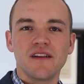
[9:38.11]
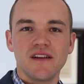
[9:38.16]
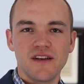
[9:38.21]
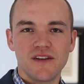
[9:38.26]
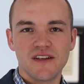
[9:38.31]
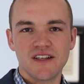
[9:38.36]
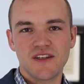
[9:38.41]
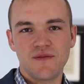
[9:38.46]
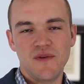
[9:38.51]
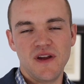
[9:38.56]

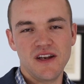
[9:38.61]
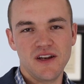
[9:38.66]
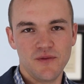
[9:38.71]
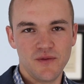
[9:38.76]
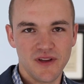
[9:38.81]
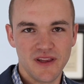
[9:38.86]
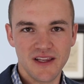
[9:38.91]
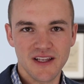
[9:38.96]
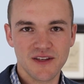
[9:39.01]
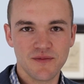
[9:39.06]
to spend it
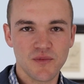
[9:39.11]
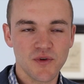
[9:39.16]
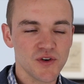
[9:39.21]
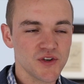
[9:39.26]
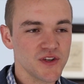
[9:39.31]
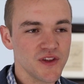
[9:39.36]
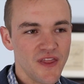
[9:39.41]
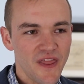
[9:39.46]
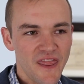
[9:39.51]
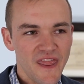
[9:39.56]
with this
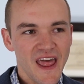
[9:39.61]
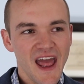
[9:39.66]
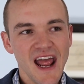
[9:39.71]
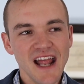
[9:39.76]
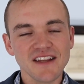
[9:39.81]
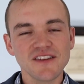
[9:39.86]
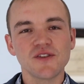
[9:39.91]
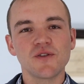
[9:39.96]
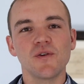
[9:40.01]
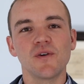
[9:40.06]
person.
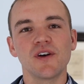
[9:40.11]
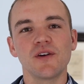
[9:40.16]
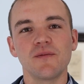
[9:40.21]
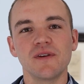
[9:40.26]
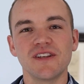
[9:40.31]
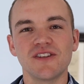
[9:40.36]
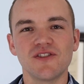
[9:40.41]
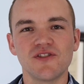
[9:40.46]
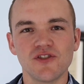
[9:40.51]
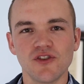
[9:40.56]
That's going to
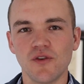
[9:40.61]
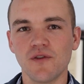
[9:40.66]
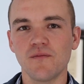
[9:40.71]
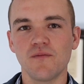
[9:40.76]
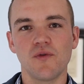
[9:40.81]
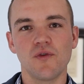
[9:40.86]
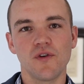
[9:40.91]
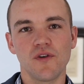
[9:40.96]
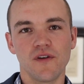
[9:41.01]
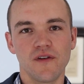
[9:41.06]
be so
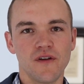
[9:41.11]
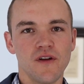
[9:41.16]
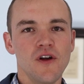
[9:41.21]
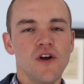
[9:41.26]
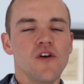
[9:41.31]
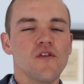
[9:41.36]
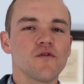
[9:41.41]
important